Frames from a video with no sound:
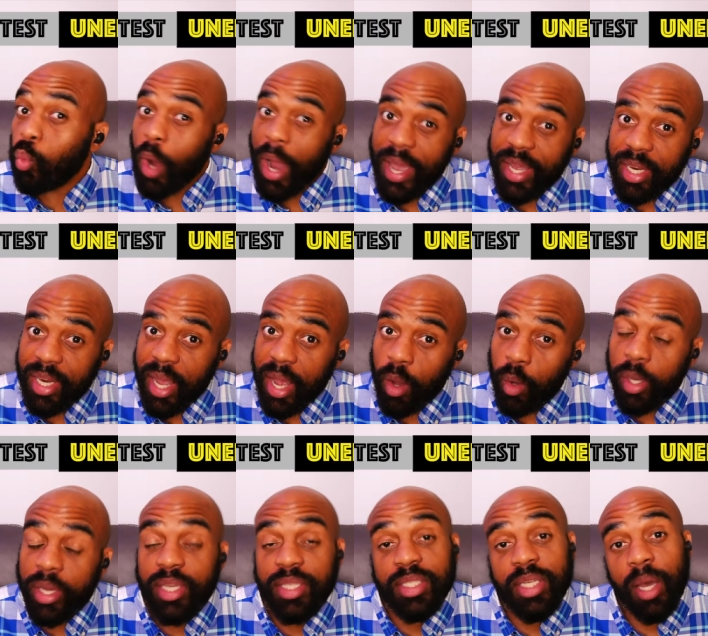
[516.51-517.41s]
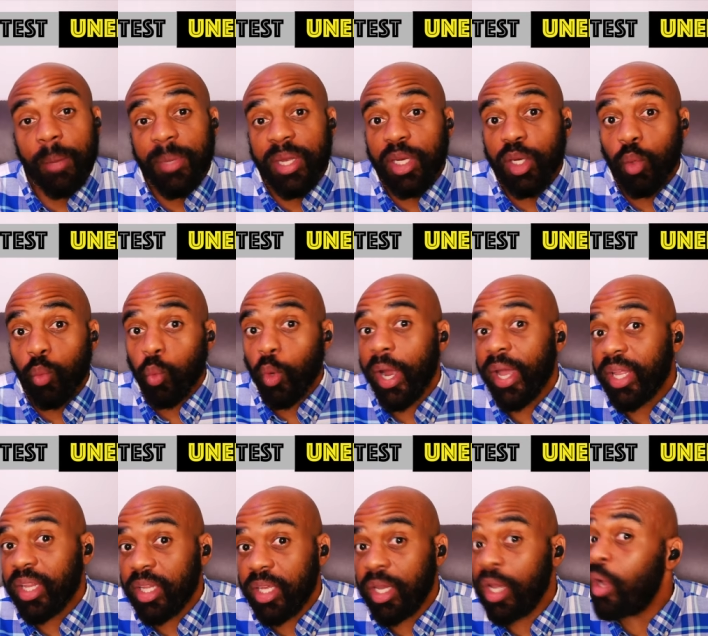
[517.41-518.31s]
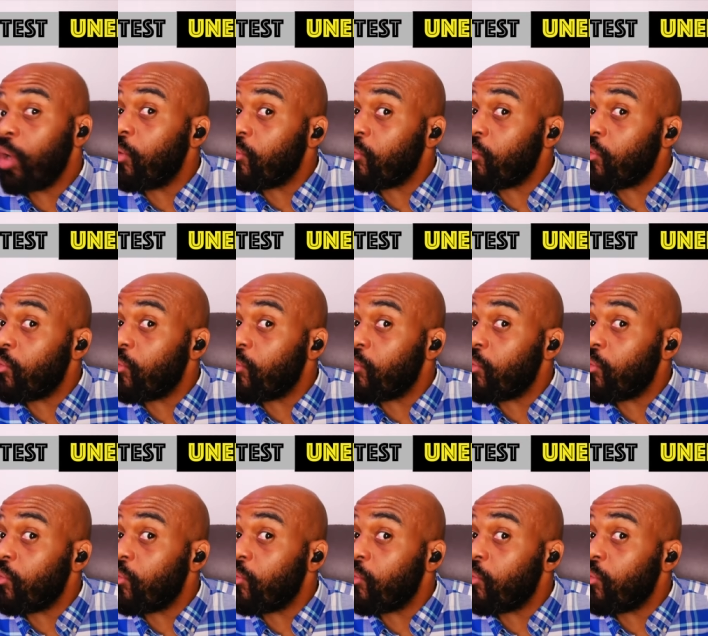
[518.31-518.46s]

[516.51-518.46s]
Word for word: right now is coming directly